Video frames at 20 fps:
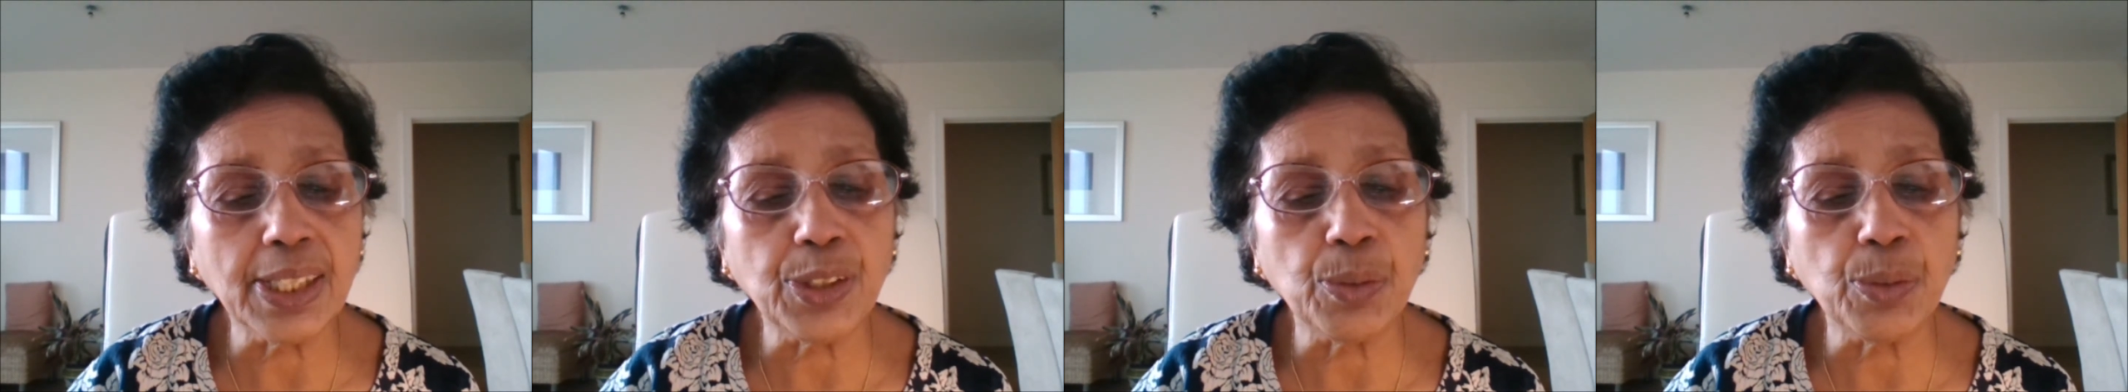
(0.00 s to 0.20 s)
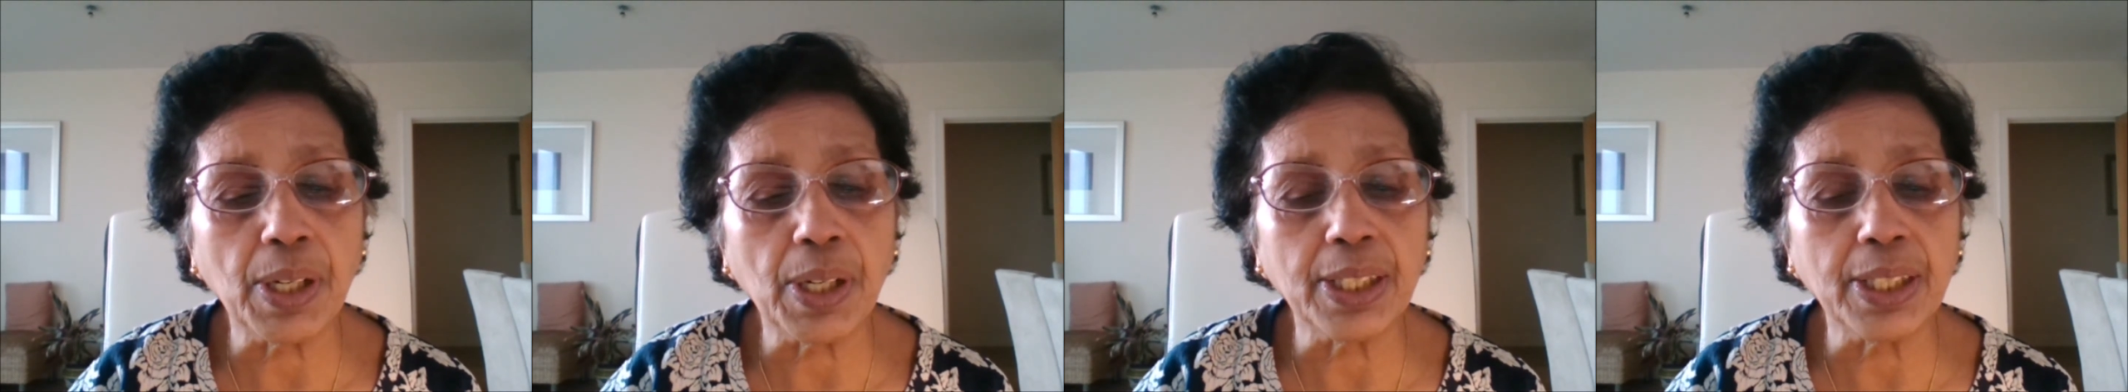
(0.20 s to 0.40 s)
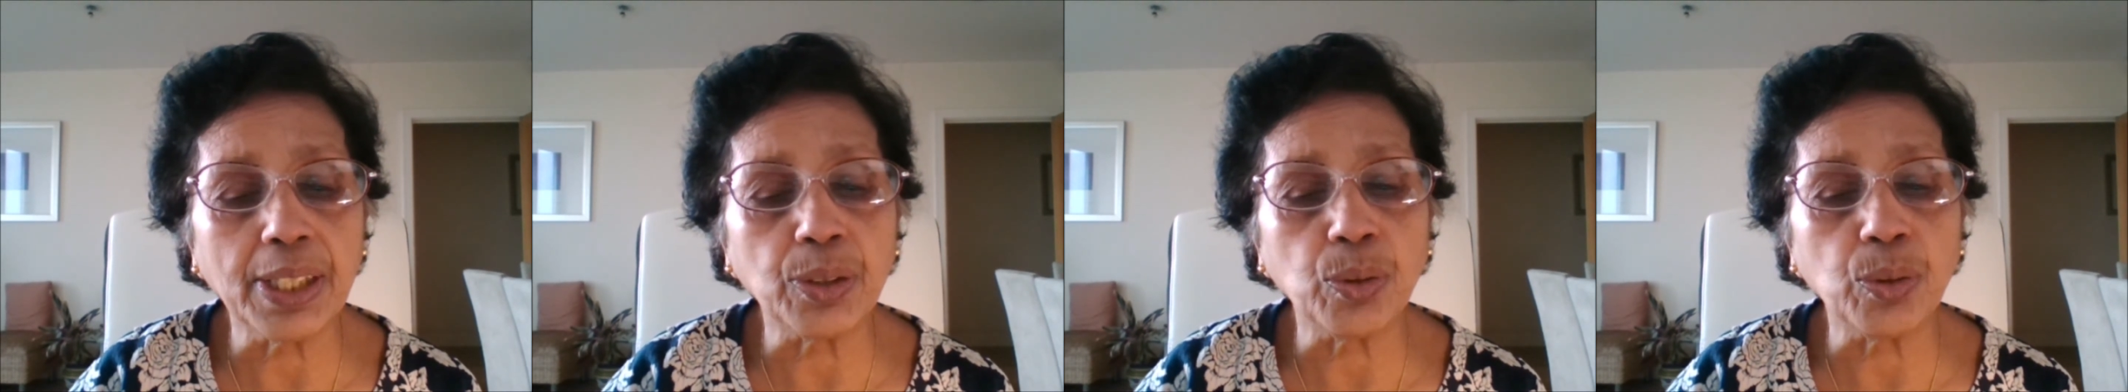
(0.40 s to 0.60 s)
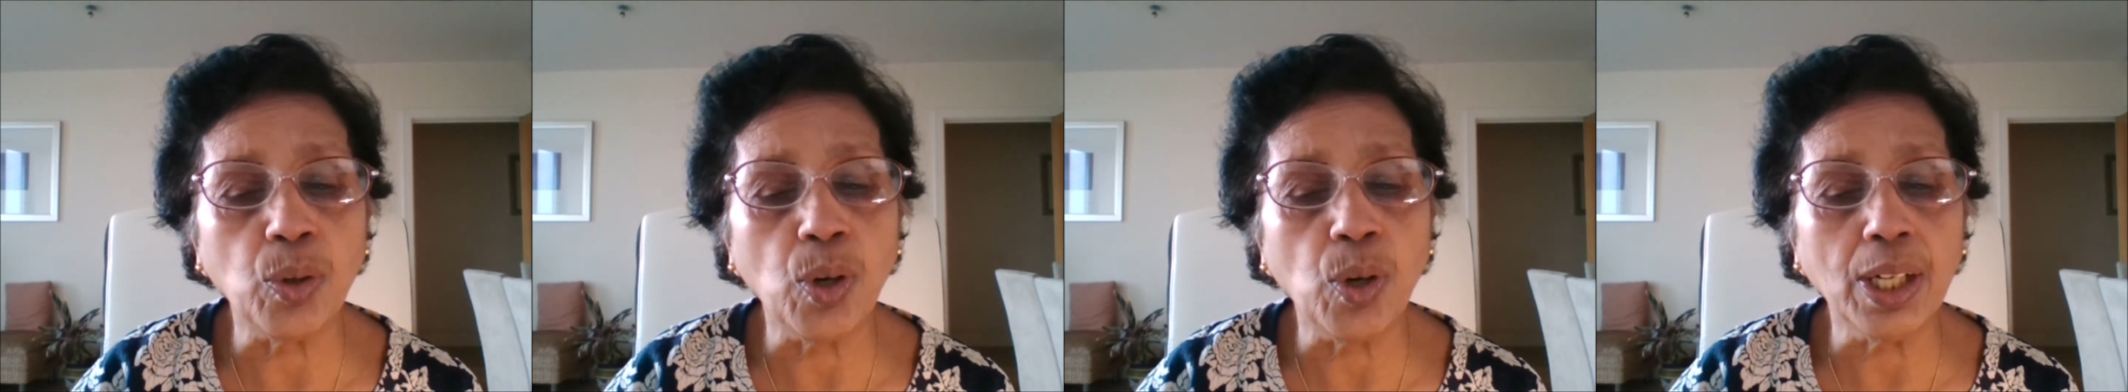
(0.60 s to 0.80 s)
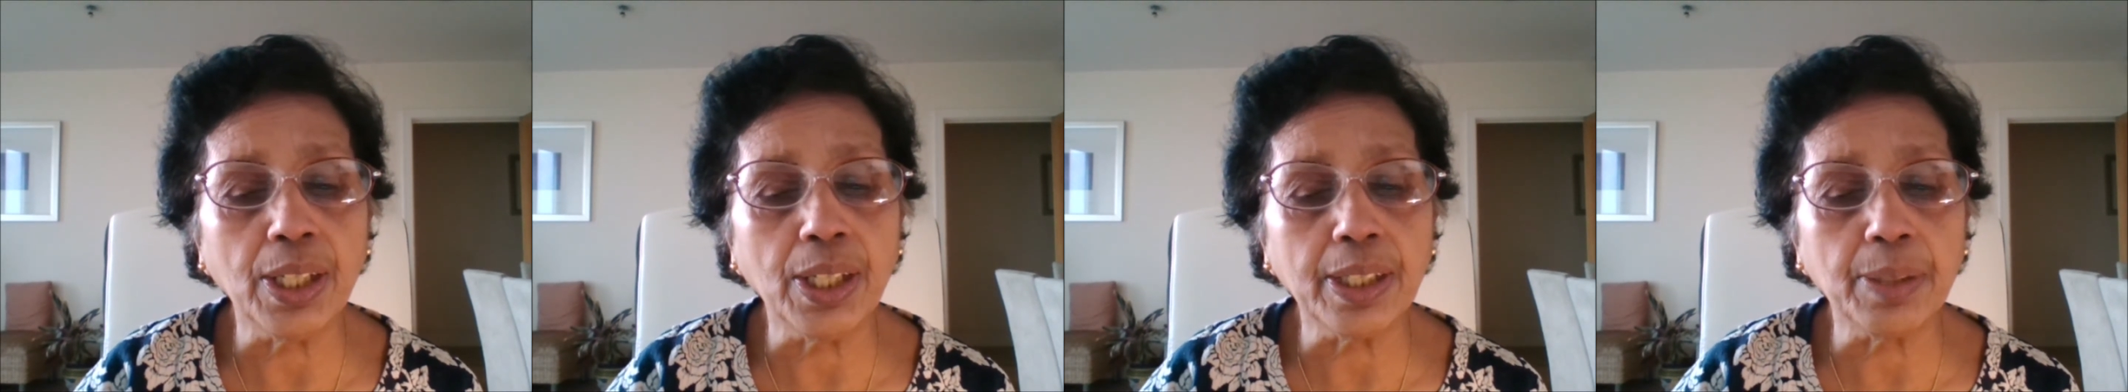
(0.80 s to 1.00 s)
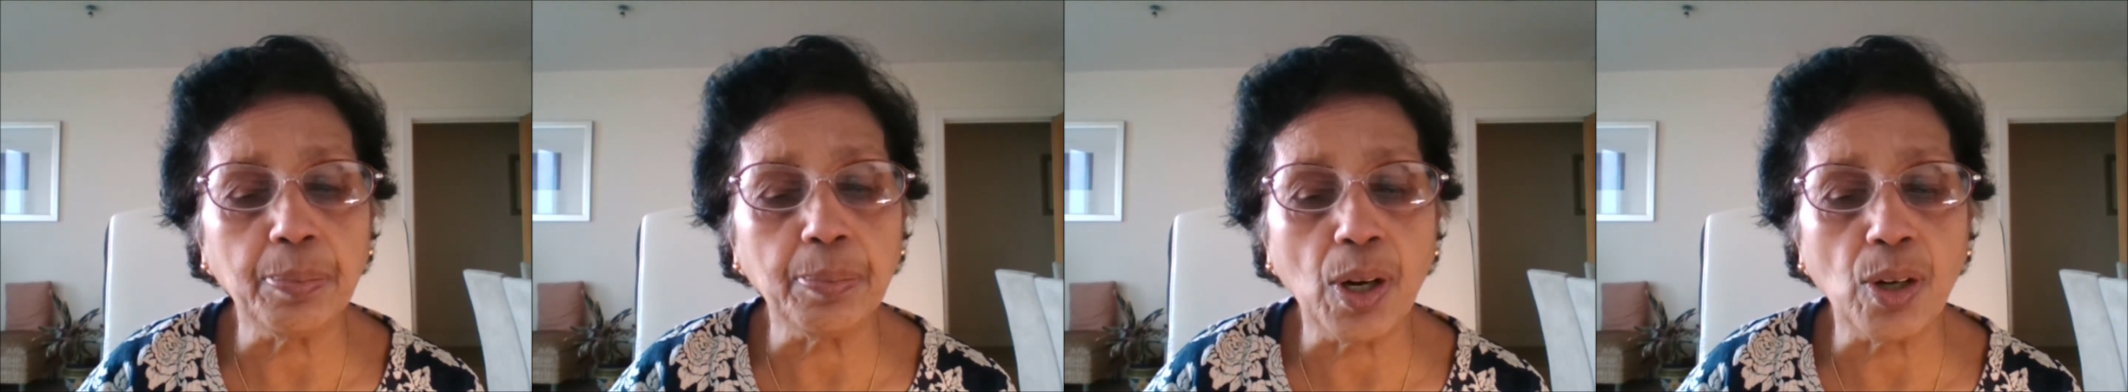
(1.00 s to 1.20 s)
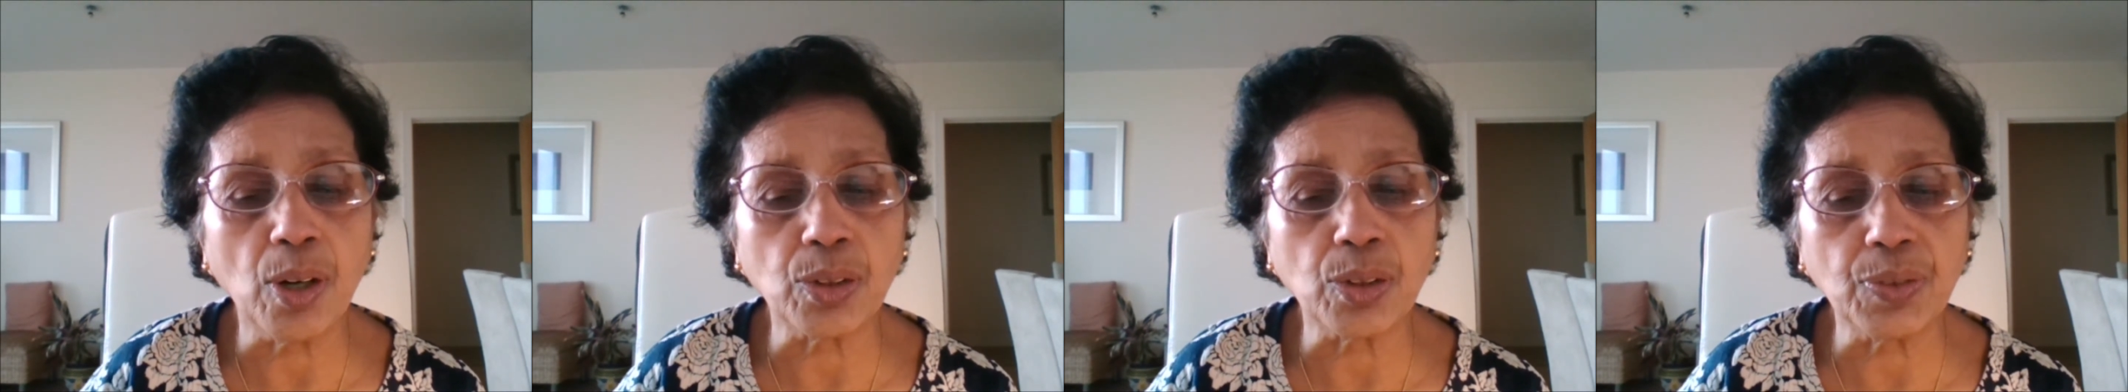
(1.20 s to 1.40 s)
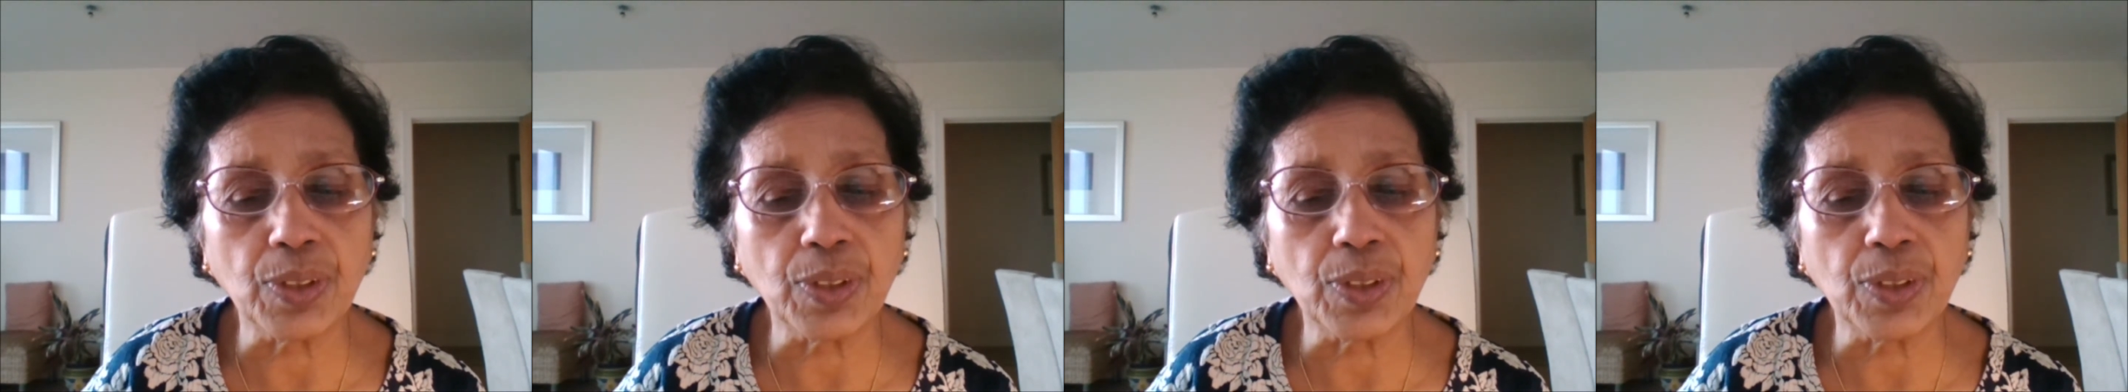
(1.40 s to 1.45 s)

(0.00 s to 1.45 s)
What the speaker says: to buy £200